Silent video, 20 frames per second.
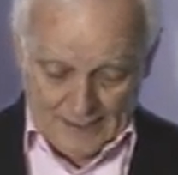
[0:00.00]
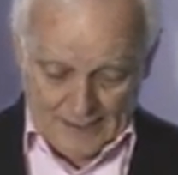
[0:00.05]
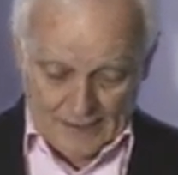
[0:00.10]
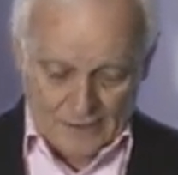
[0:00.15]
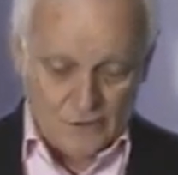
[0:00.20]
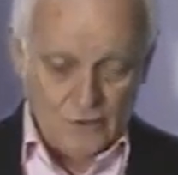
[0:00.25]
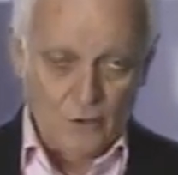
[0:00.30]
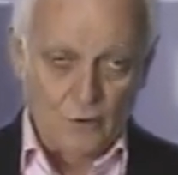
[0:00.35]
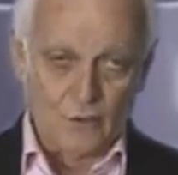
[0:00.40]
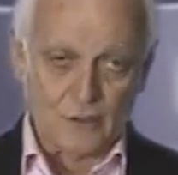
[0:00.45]

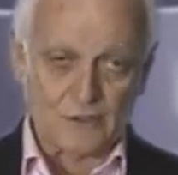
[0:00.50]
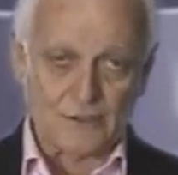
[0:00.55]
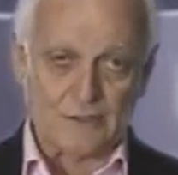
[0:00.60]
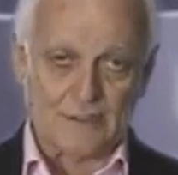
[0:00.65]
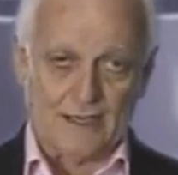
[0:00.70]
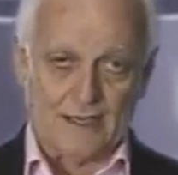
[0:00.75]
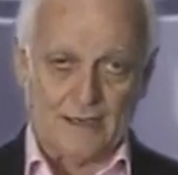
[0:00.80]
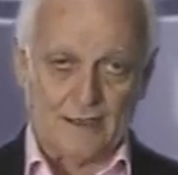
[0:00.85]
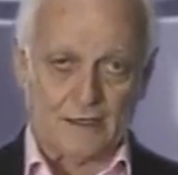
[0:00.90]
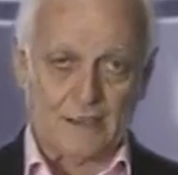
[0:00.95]
of
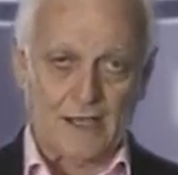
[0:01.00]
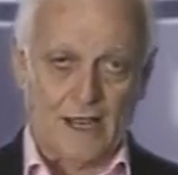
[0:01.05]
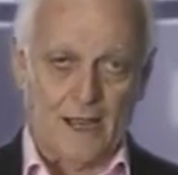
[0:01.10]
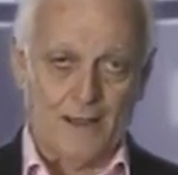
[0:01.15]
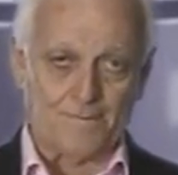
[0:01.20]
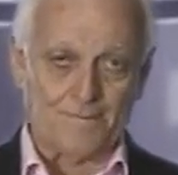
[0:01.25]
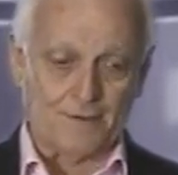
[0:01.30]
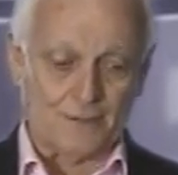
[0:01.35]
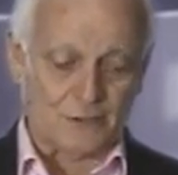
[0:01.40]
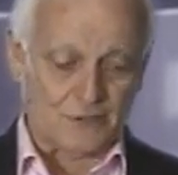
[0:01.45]
course, had
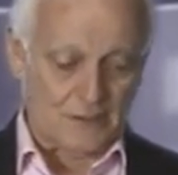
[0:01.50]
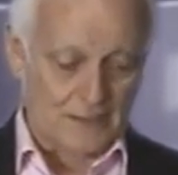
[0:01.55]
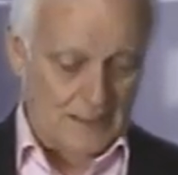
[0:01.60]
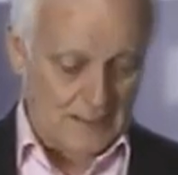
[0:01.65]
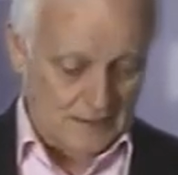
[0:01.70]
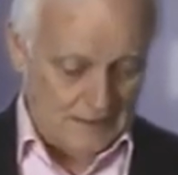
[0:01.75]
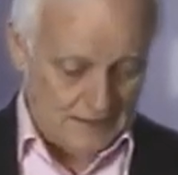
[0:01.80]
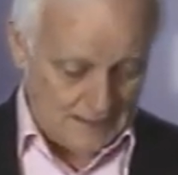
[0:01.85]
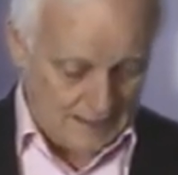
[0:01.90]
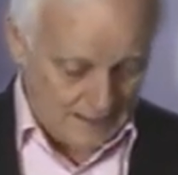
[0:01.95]
accomplished, and
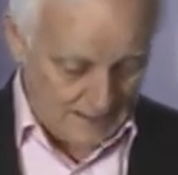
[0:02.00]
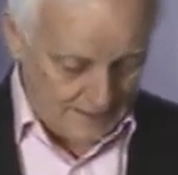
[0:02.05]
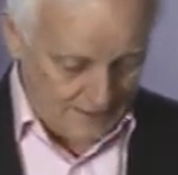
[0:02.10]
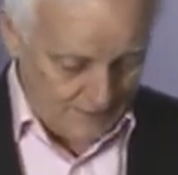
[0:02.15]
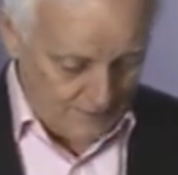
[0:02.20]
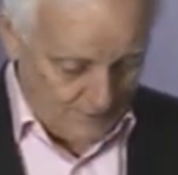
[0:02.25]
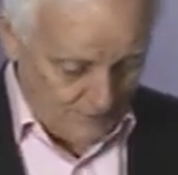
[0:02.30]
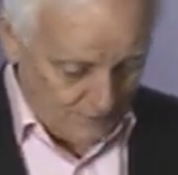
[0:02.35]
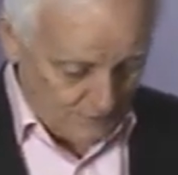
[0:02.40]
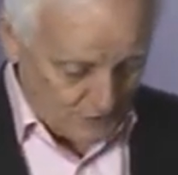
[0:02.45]
he did,
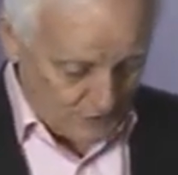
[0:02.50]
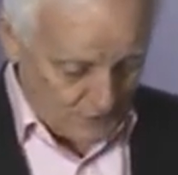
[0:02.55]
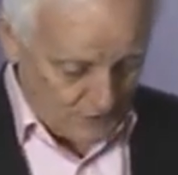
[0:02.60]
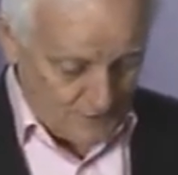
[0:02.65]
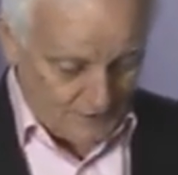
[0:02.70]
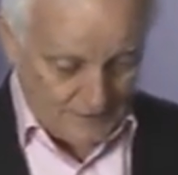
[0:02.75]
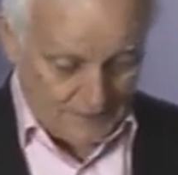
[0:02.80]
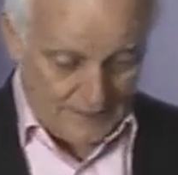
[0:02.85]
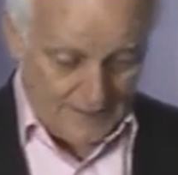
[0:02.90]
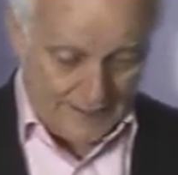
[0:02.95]
and he was a good